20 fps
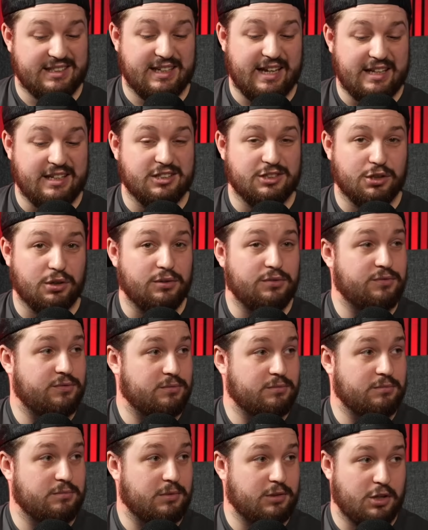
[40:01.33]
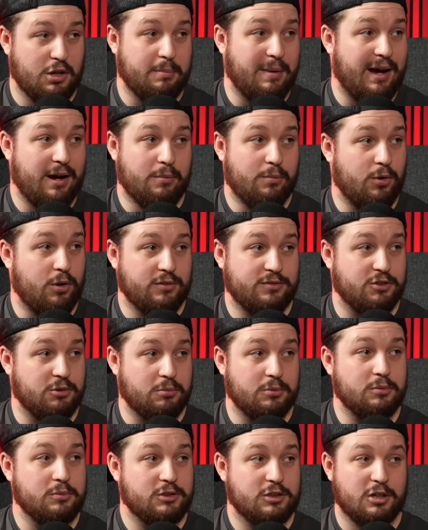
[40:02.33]
to get this off no matter what if
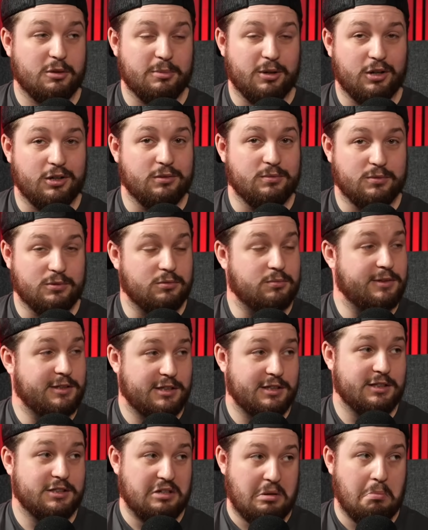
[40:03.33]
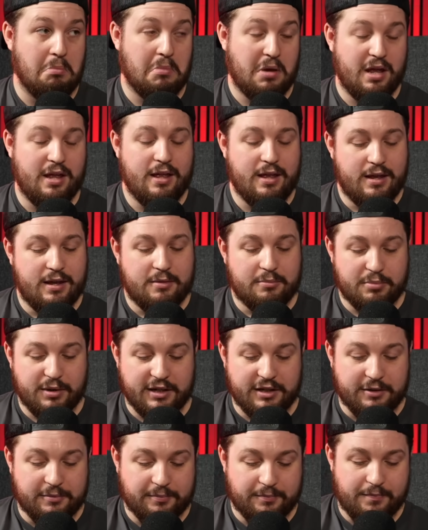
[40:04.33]
someone wants to go behind the wall, which is
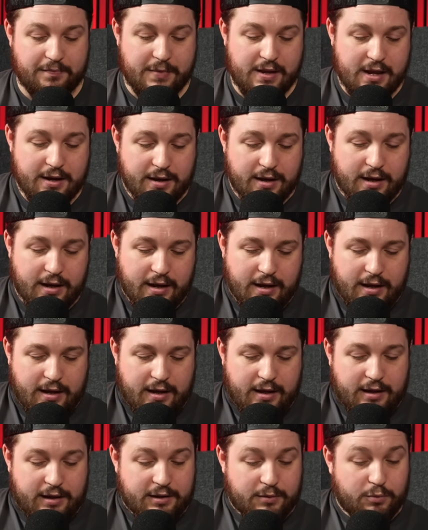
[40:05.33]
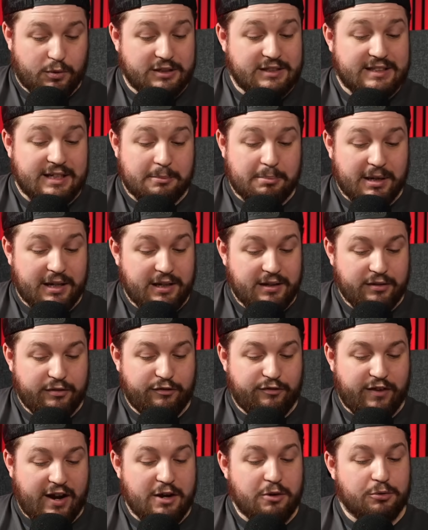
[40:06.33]
pretty good. 1 CP,
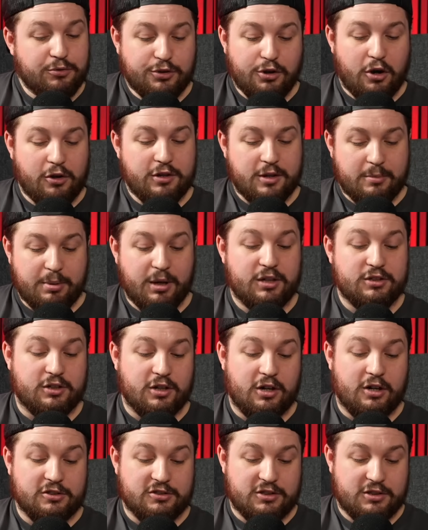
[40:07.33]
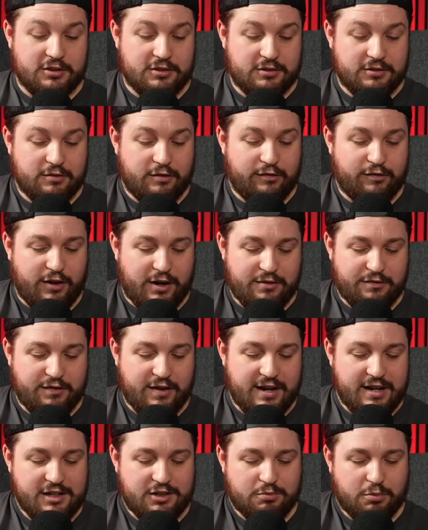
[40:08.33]
fail not the Blood God. Fight
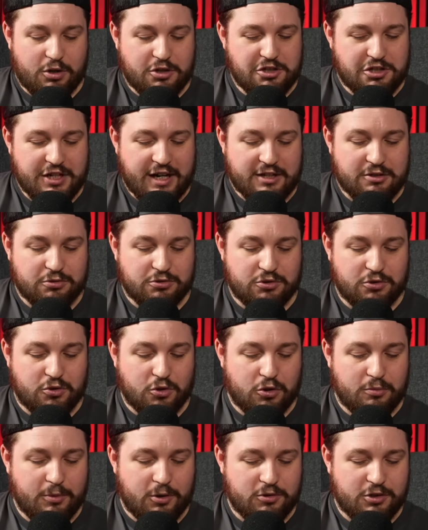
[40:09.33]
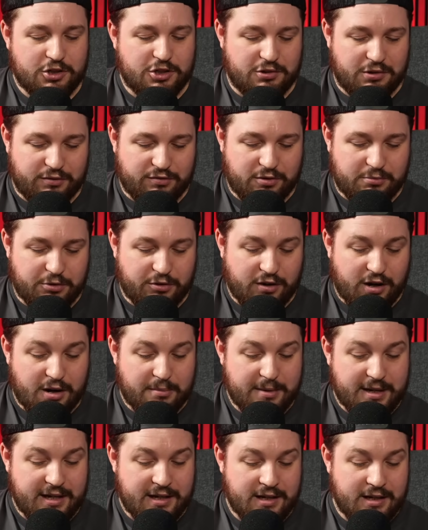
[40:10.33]
phase 1 jackals or goremongers unit from your
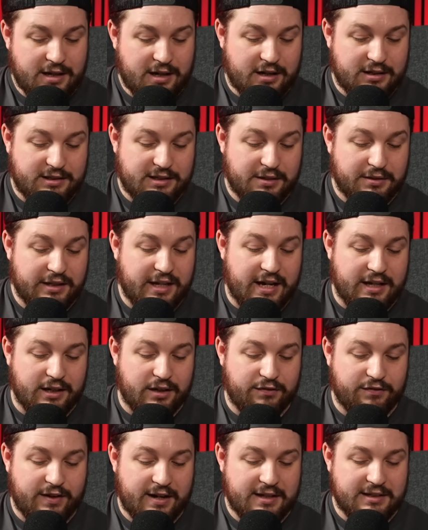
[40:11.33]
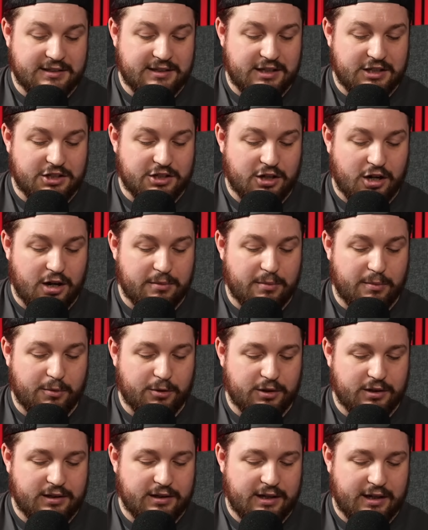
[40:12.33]
army. Until the end of the phase, each time a
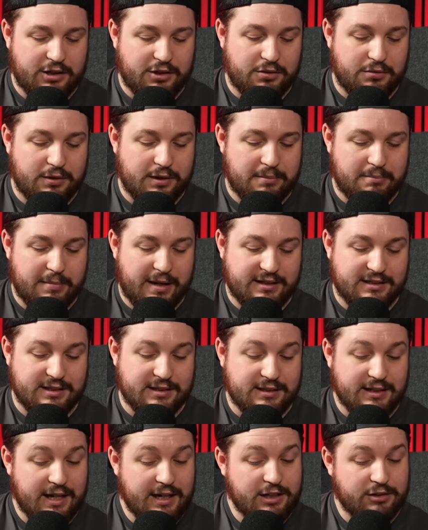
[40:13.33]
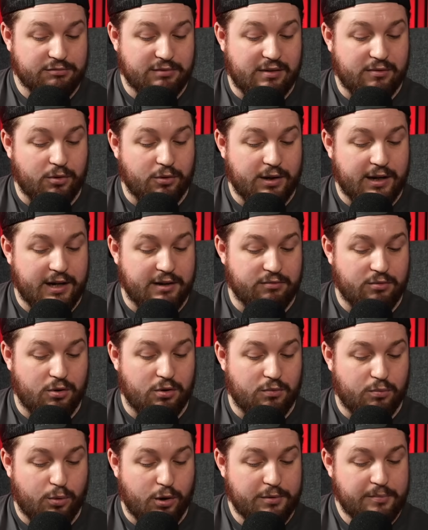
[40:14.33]
model in that unit makes an attack, reroll a hit
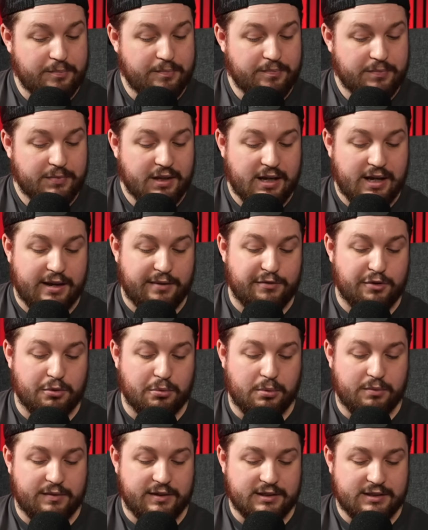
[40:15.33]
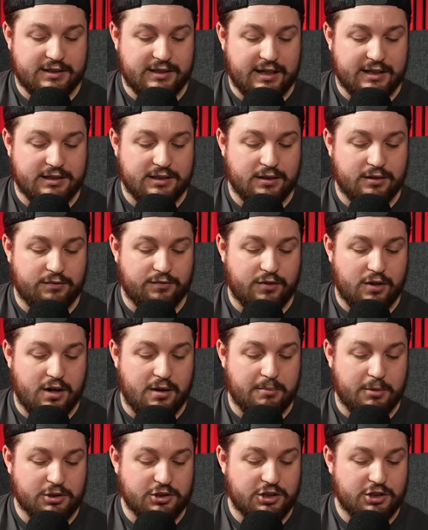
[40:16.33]
roll of 1. If you're within 6 of
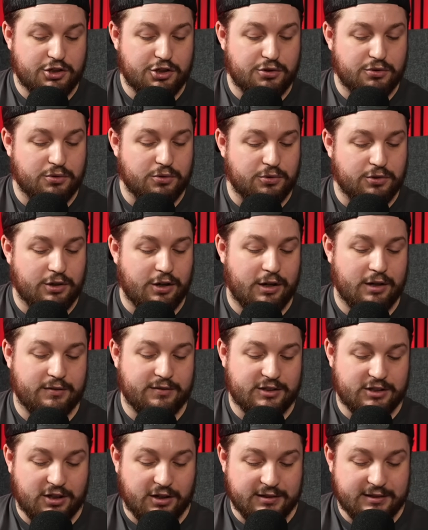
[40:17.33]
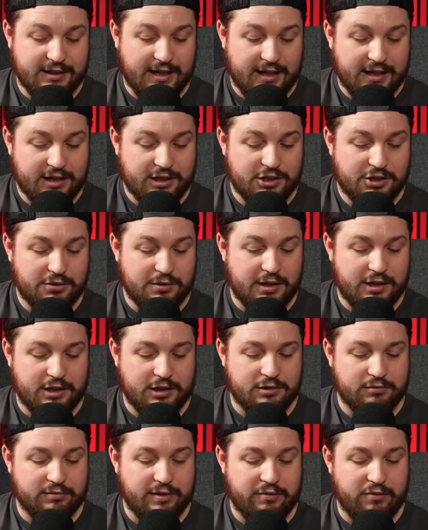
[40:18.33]
a monsters unit or 9 of a Titanics unit,
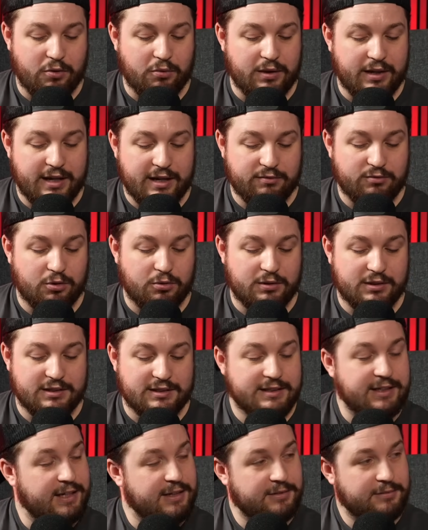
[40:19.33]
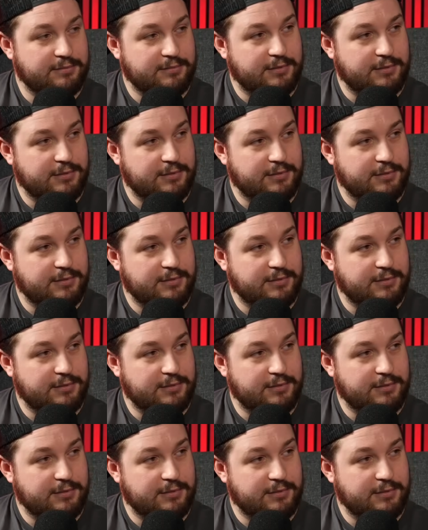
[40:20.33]
you can reroll the hit roll instead.